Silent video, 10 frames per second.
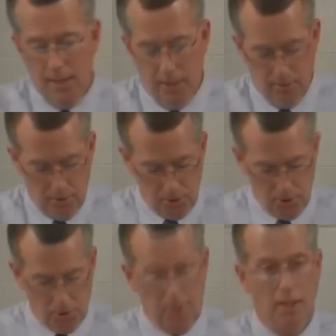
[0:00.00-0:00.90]
uh,
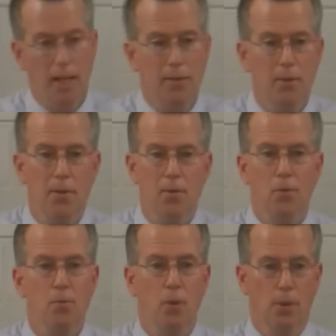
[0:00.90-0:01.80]
verses 11
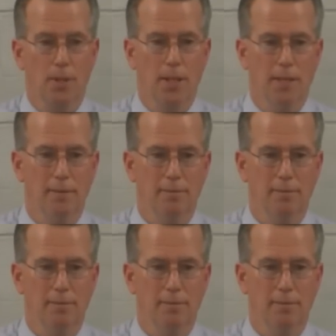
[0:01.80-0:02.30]
through 14.